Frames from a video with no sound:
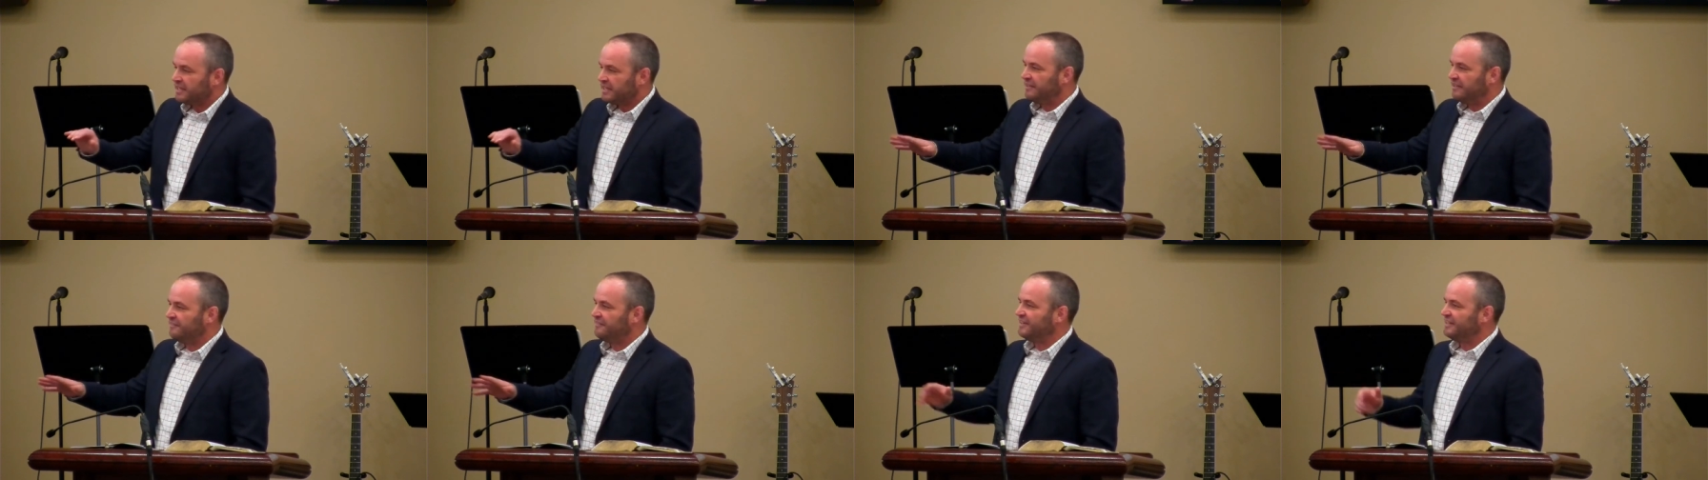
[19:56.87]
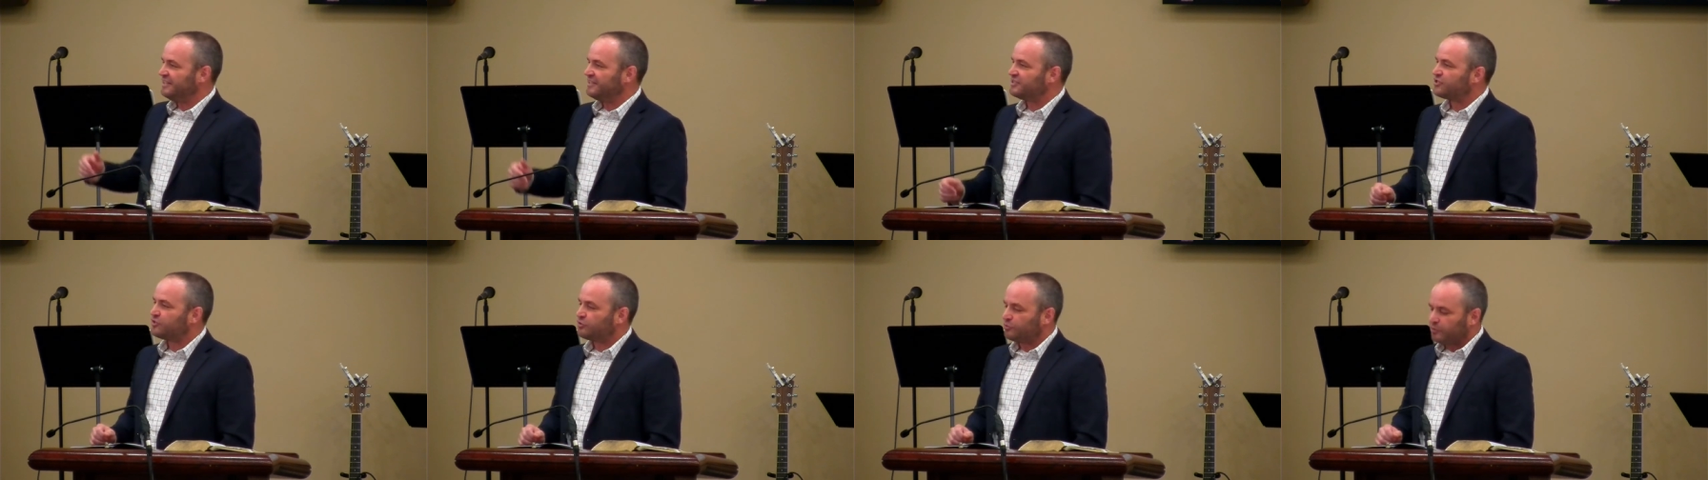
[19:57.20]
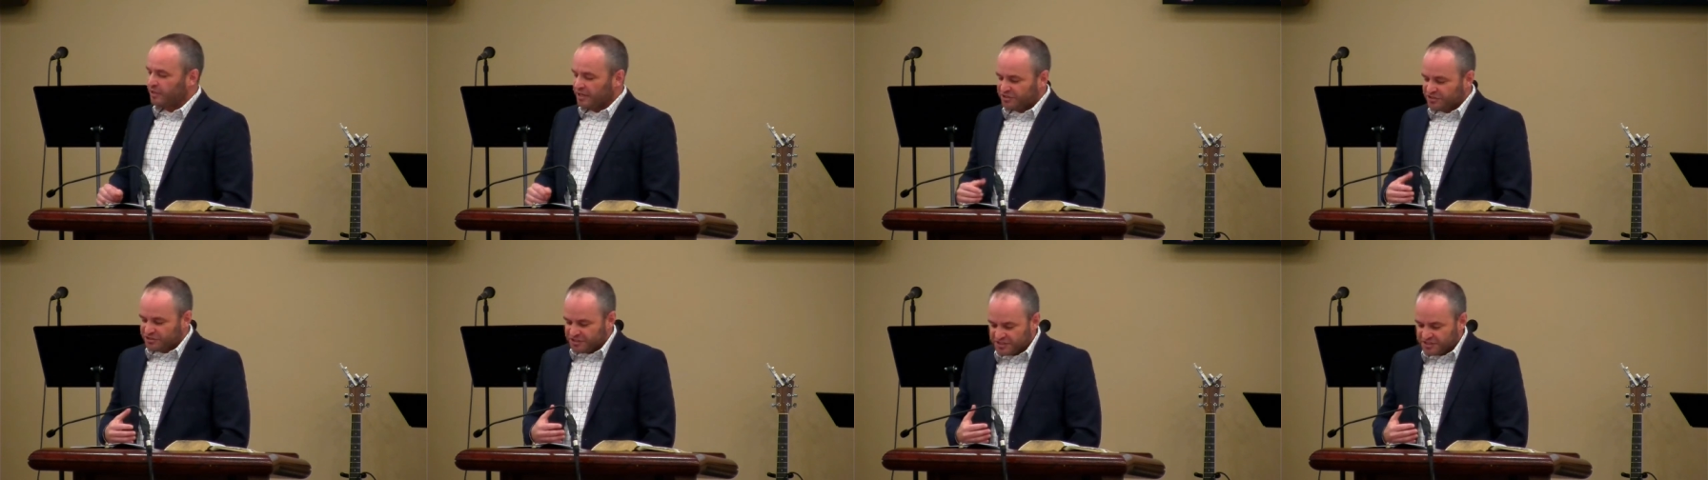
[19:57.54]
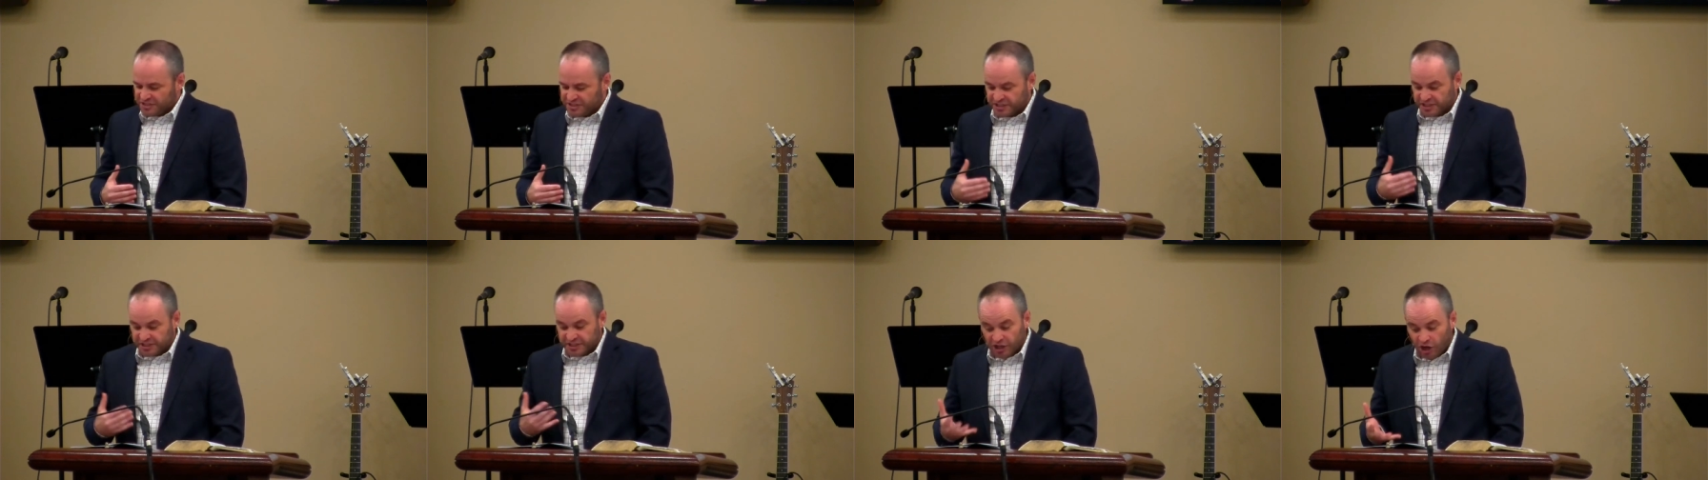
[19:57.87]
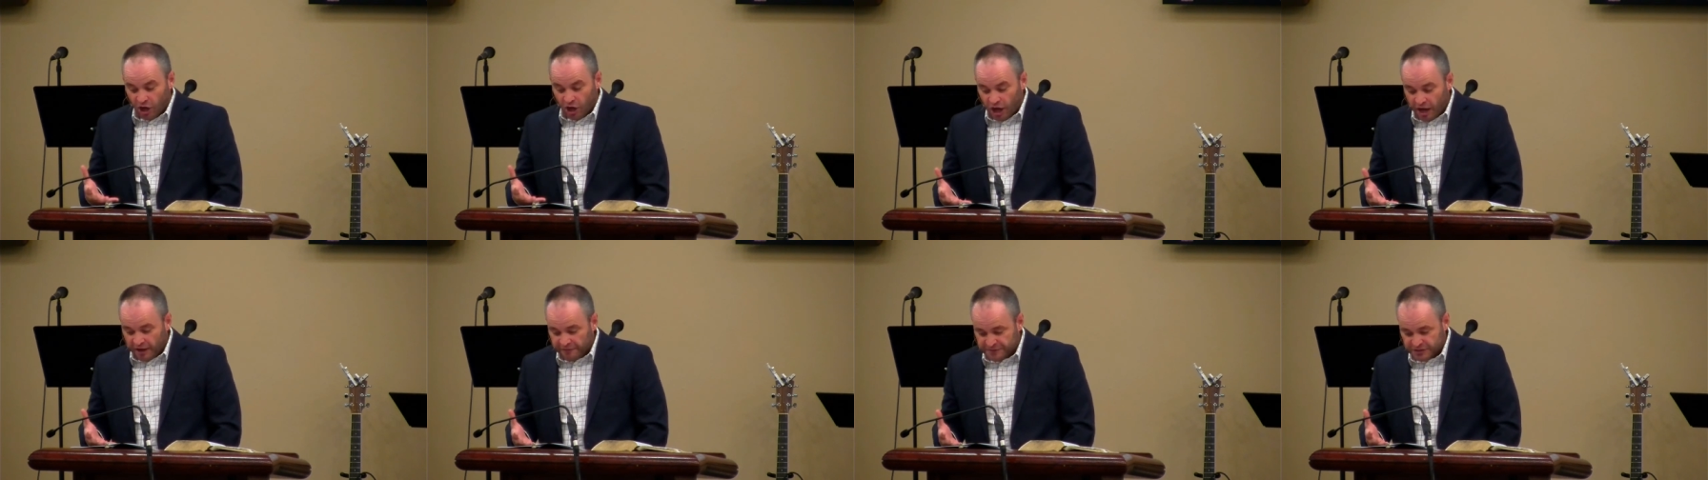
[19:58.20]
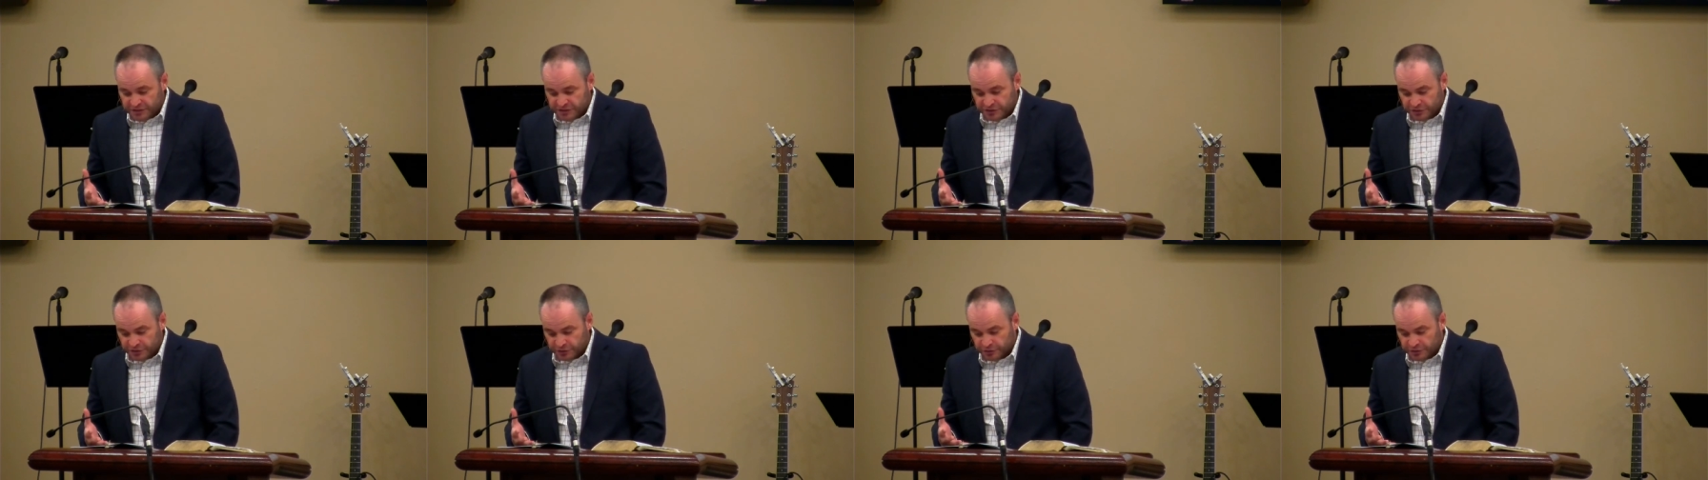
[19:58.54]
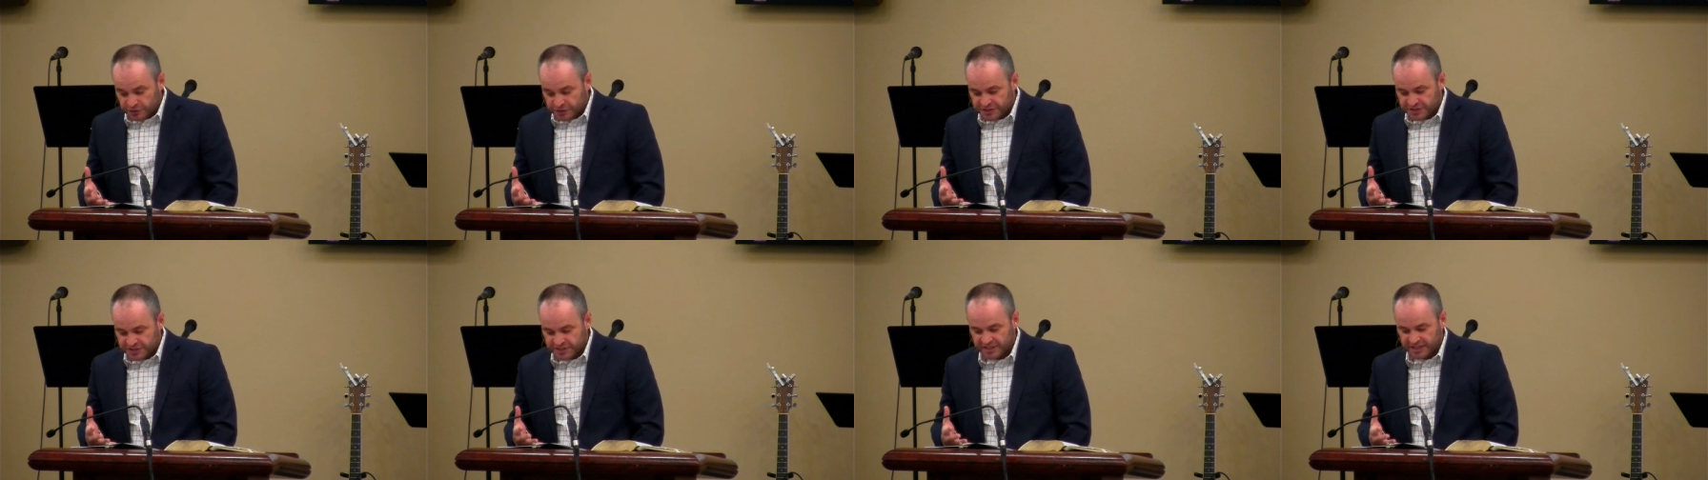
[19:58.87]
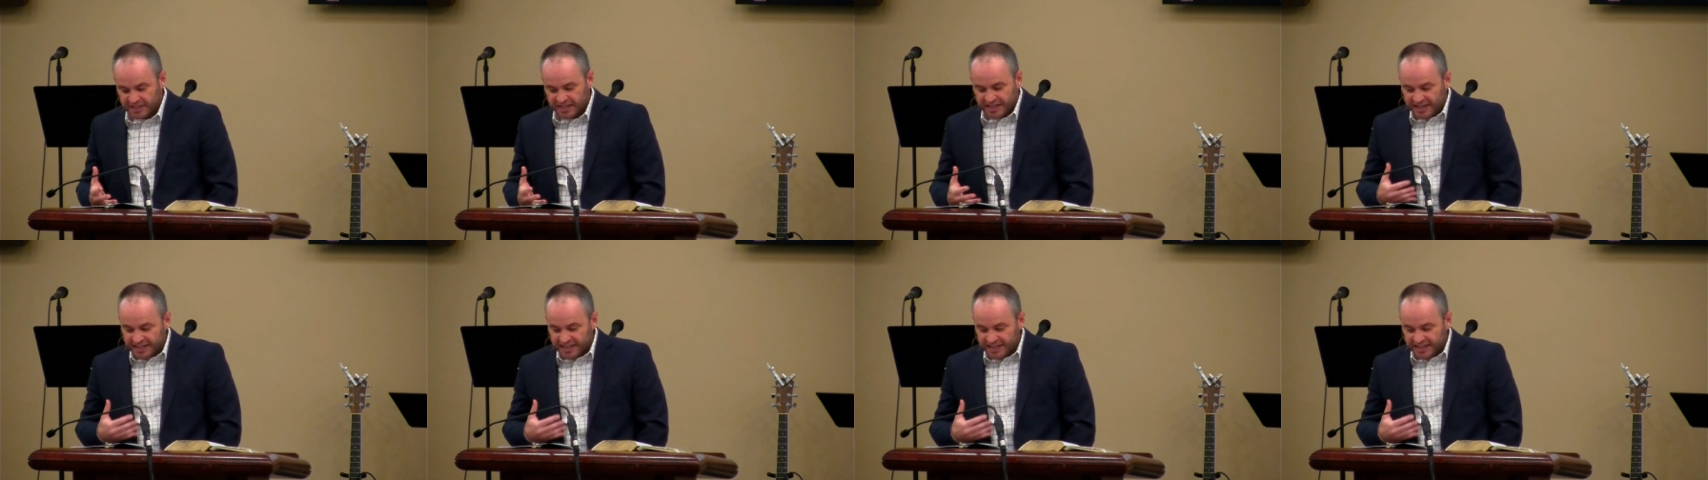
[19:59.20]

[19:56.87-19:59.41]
giving instructions to the officers